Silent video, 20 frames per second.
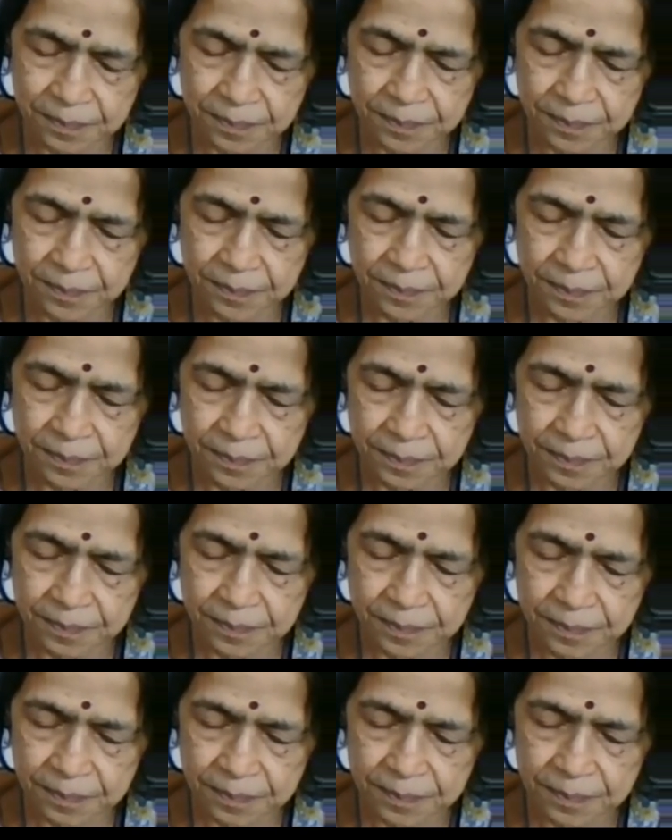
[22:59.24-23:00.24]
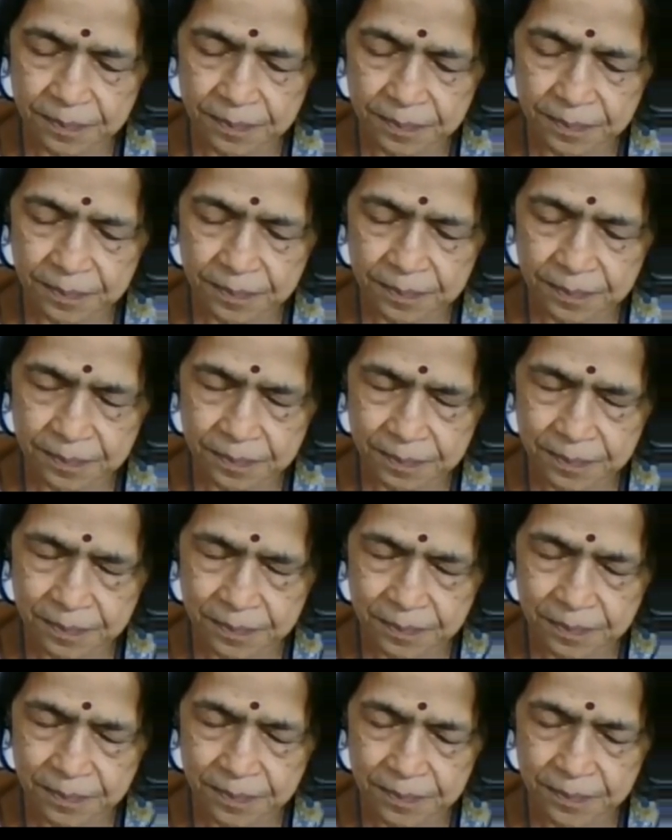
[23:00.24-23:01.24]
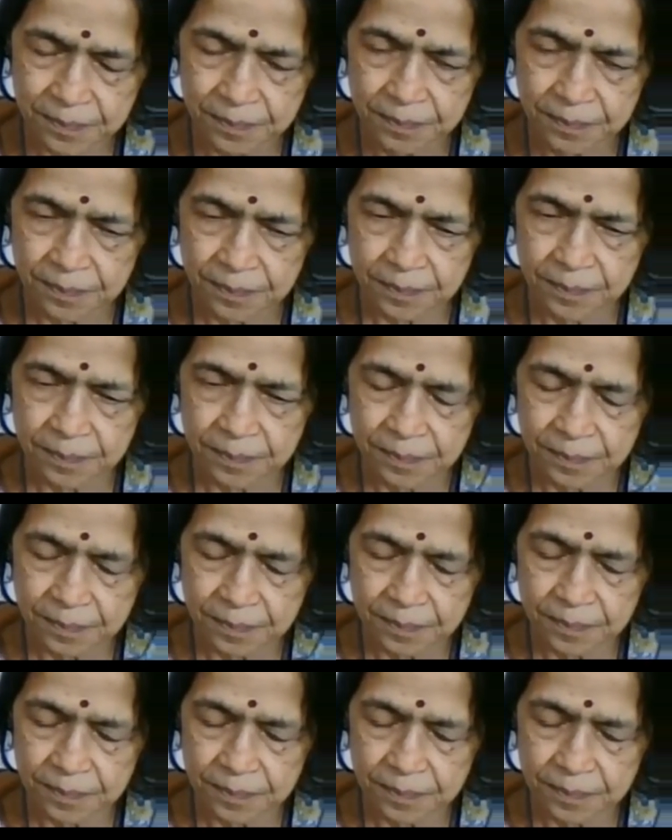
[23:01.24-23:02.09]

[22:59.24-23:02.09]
The person shown says nothing.